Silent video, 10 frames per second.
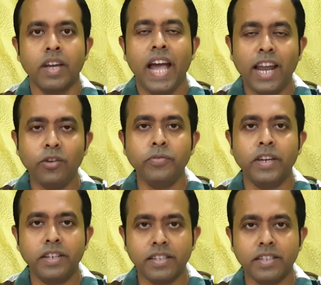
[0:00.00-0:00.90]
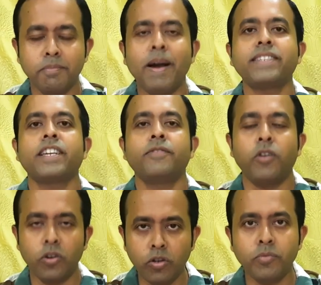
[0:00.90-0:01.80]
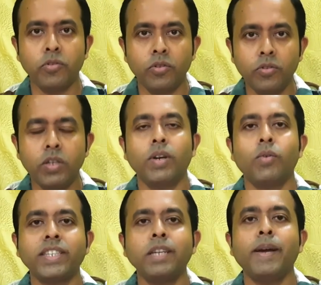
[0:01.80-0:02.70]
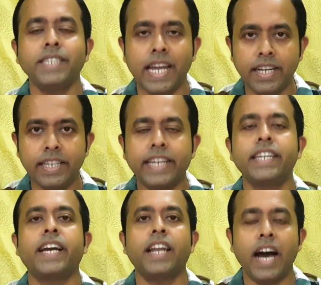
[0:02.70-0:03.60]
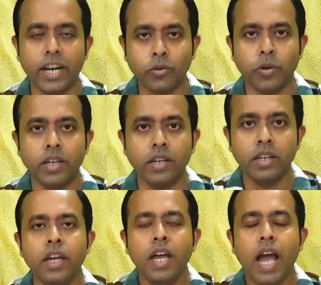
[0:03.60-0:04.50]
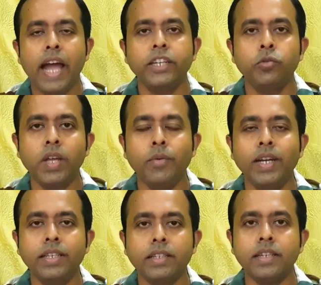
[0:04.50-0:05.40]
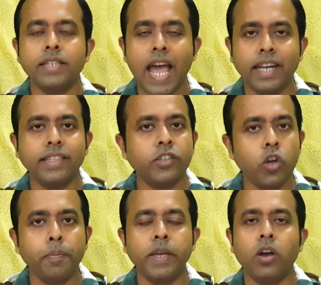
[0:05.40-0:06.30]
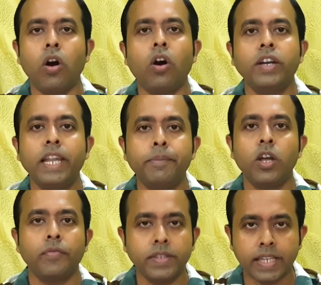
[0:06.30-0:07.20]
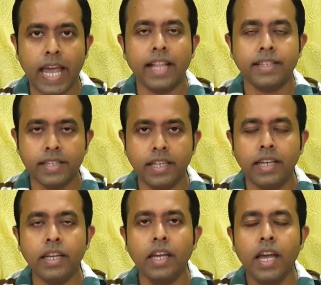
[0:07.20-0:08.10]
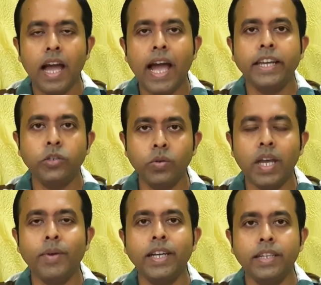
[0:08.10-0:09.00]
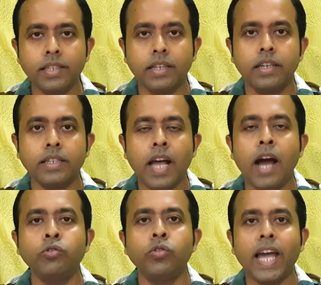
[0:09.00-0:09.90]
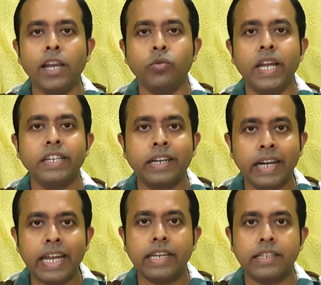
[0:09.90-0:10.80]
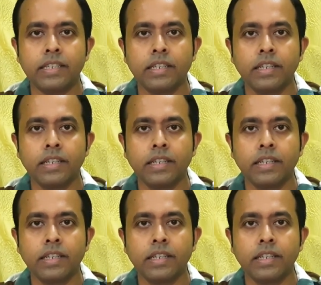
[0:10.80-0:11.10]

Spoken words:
Hello friends, myself Arnab Kundu. You are watching my channel Technical Arcoin, and today I will discuss another topic on LibreOffice Calc C, and today I will discuss how to calculate grade